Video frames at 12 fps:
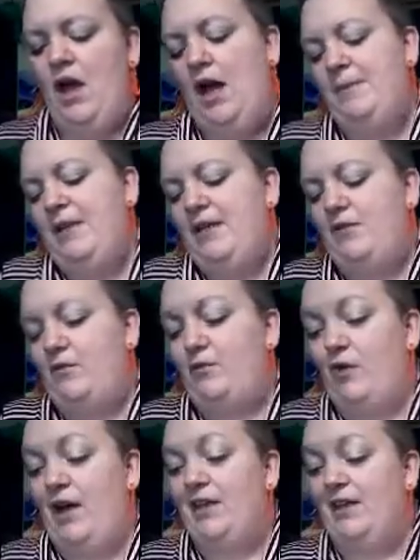I mean,
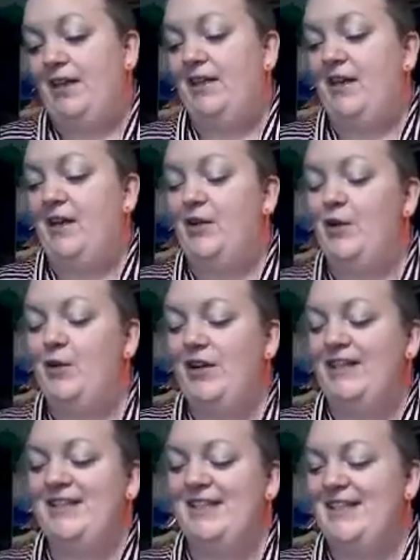right, like, who
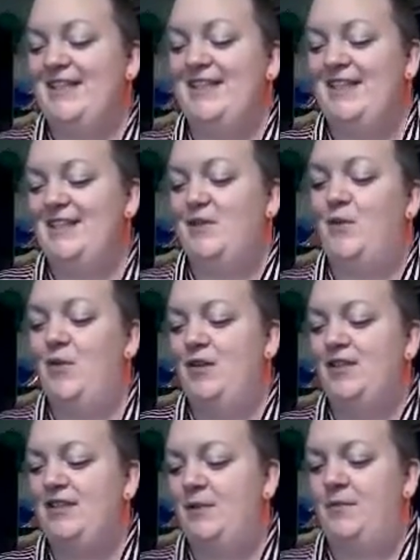exists that doesn't
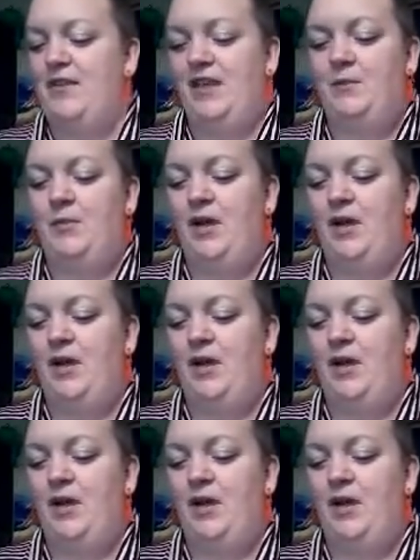want something?